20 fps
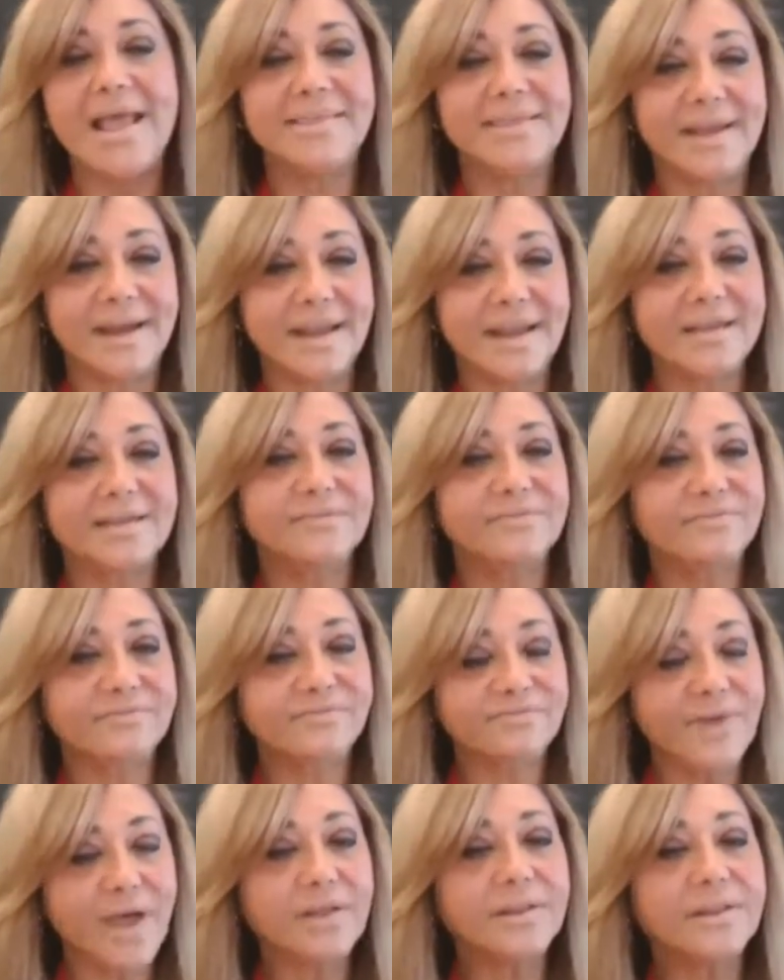that I
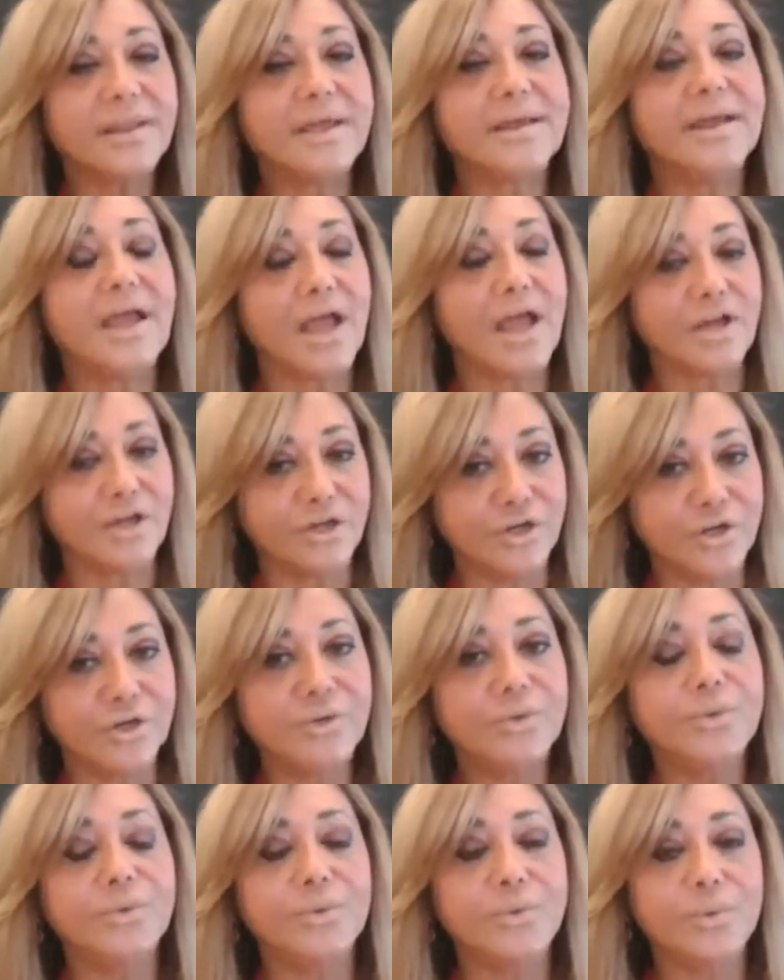felt like I
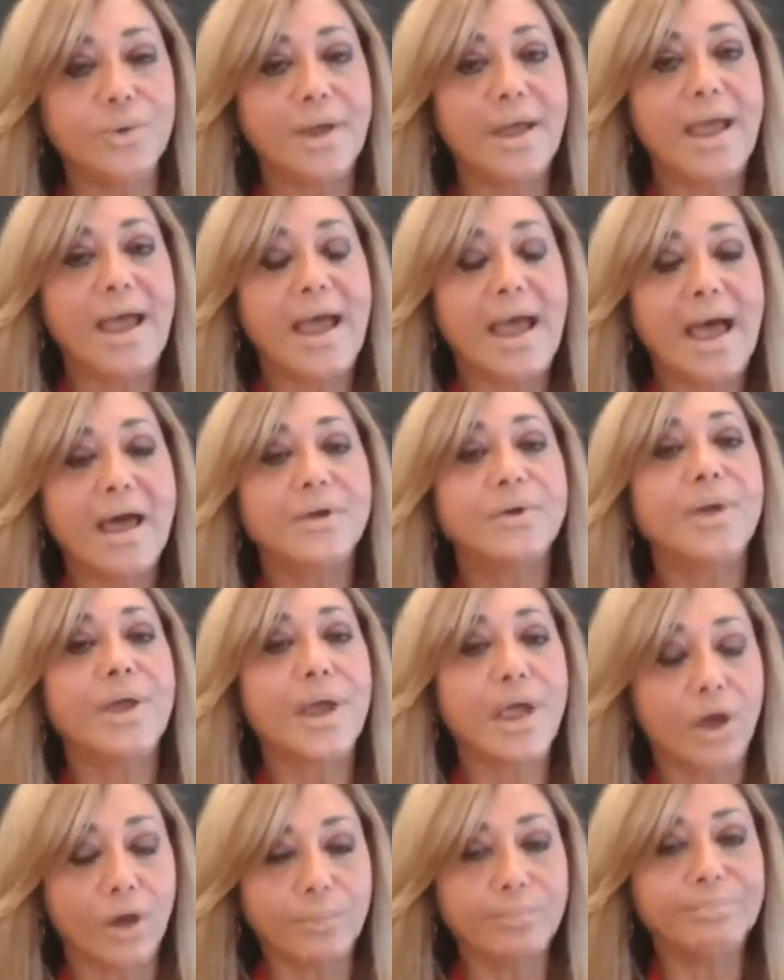knew how to
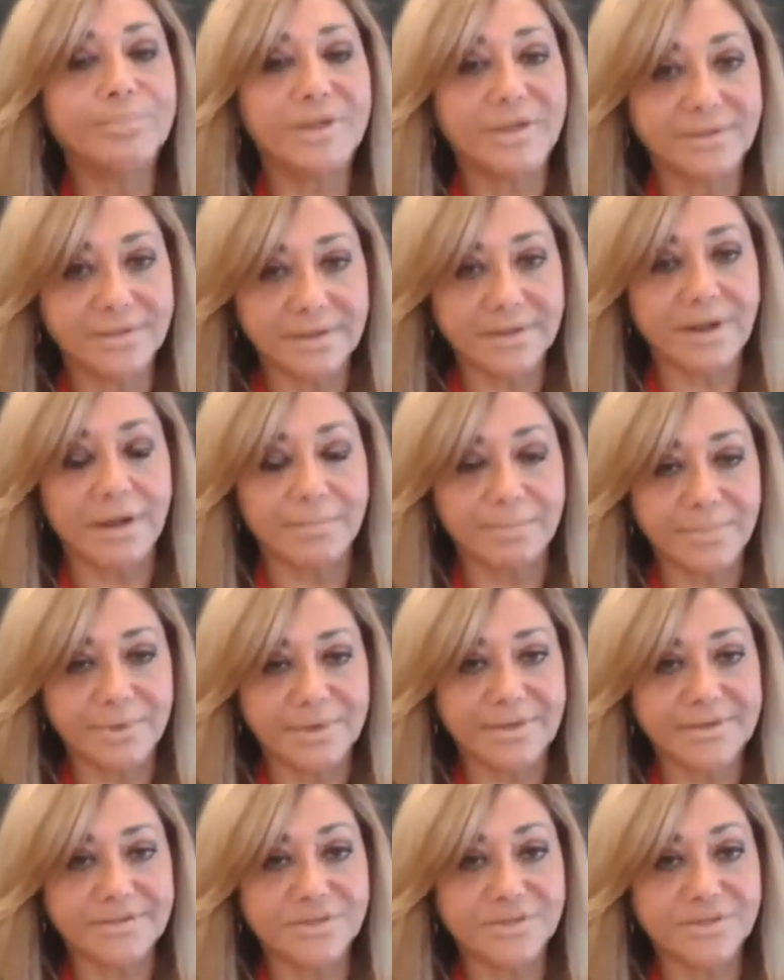help build a company.